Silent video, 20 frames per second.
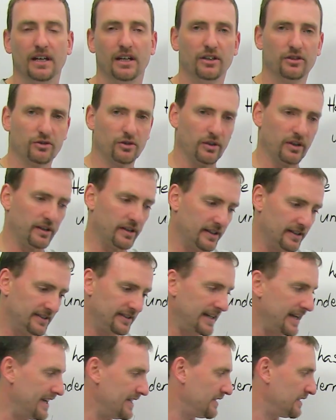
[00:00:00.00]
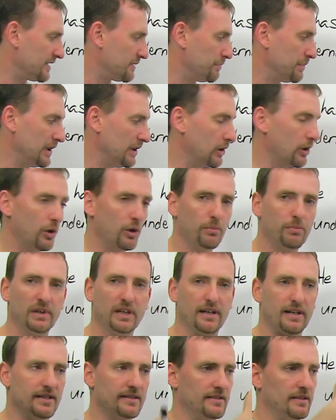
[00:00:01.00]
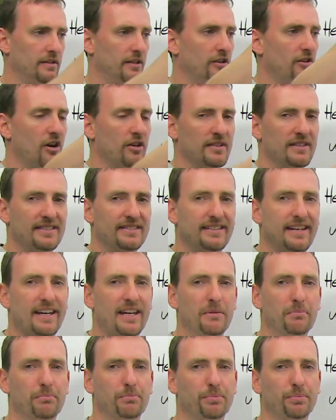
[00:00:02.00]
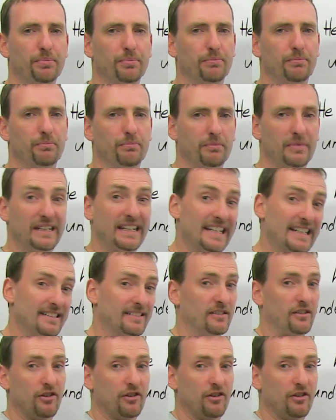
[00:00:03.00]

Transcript: So in this case, it's below because they're on the same list.